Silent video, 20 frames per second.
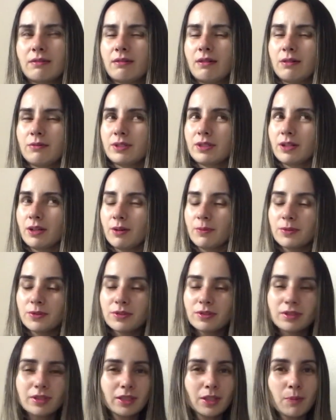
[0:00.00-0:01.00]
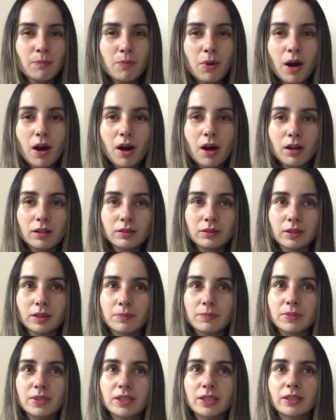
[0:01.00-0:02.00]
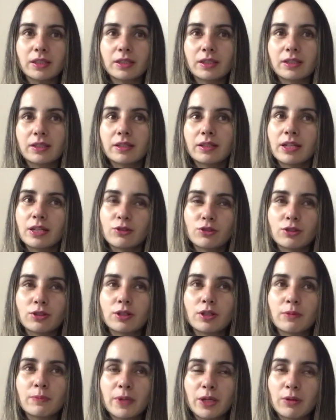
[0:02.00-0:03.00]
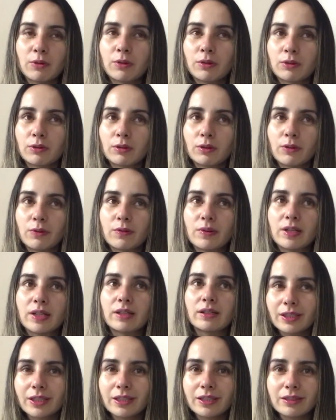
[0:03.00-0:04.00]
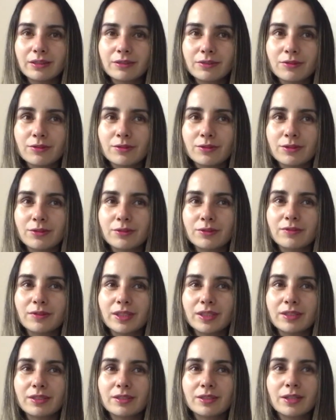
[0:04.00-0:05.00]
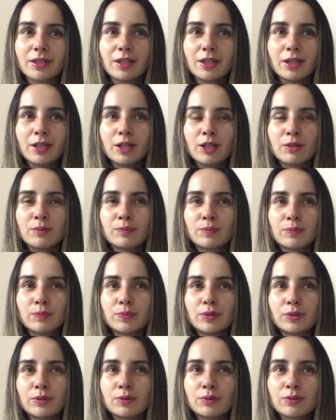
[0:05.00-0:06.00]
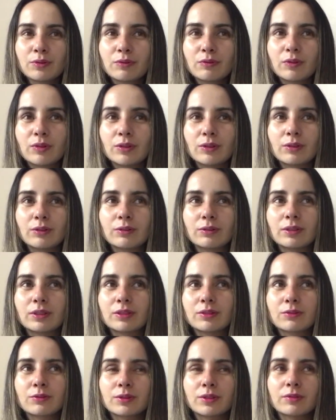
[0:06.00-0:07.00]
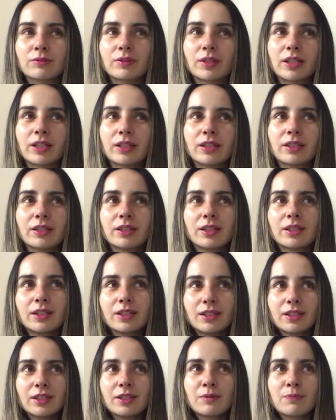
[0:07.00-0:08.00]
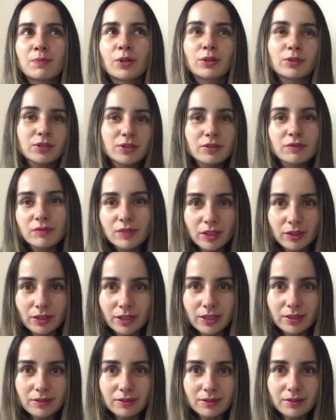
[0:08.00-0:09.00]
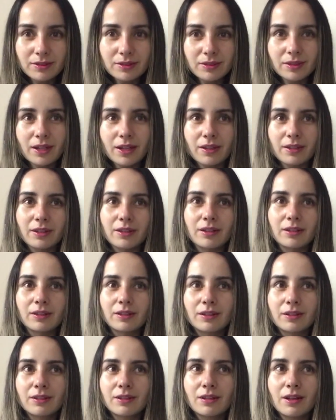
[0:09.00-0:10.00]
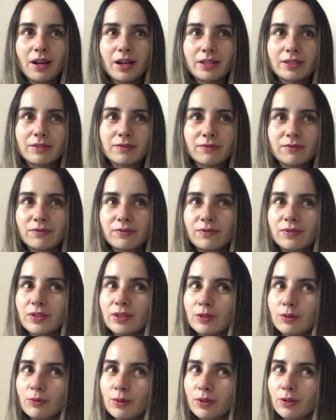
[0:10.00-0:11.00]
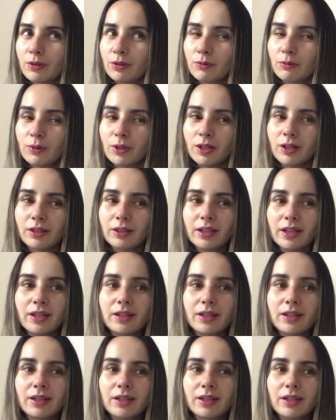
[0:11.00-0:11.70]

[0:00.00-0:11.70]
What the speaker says: I would say almost this apocalyptic nature about her clothing, and there's sort of this beautiful sort of perseverance I think I feel with her work.